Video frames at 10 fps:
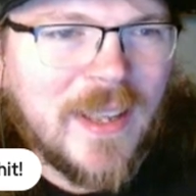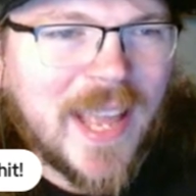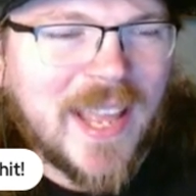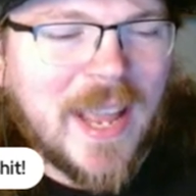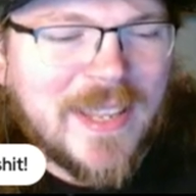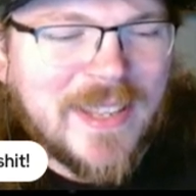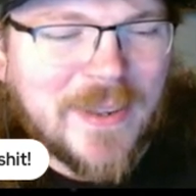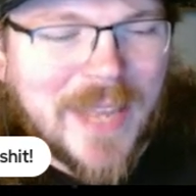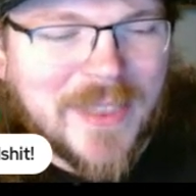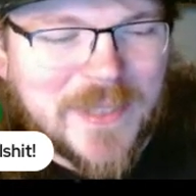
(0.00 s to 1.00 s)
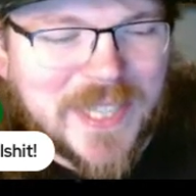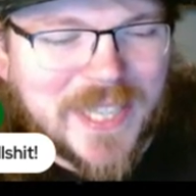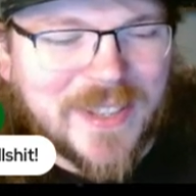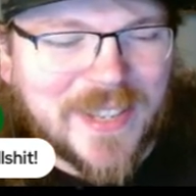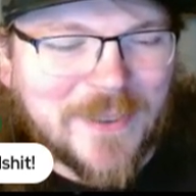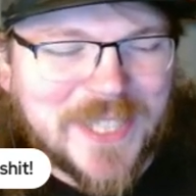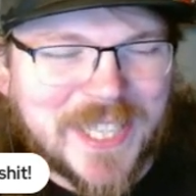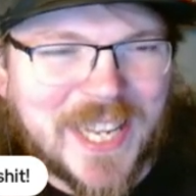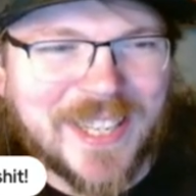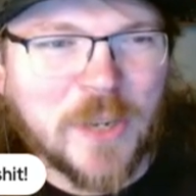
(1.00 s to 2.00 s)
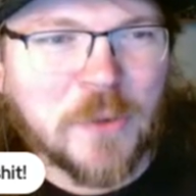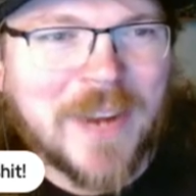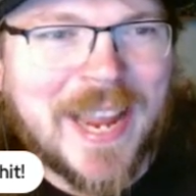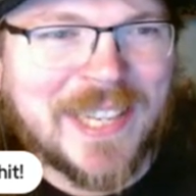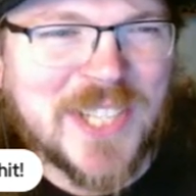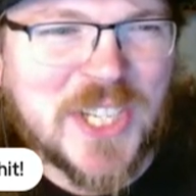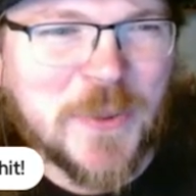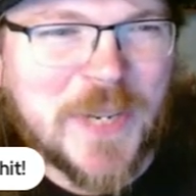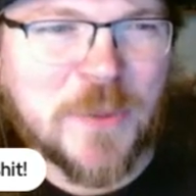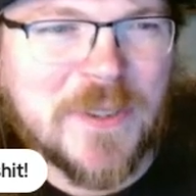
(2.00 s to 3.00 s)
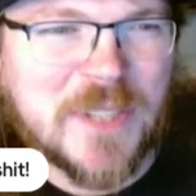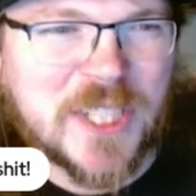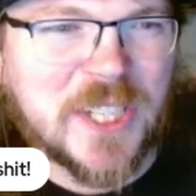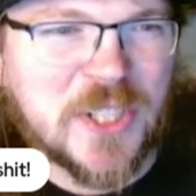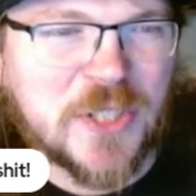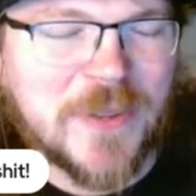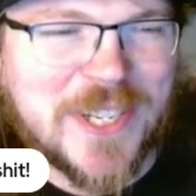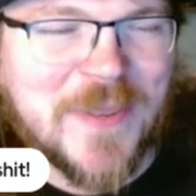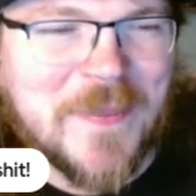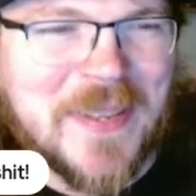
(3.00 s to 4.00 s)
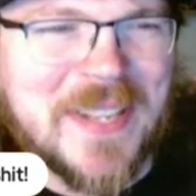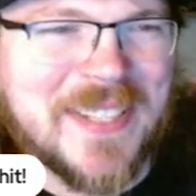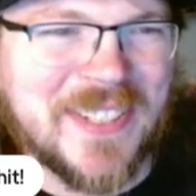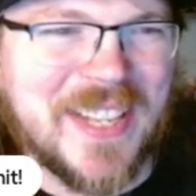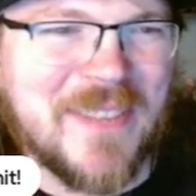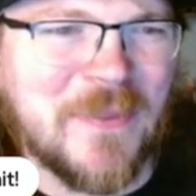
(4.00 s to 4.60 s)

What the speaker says: I thought it was like either that or it was like kind of like a rack situation where he's just going to stretch them until they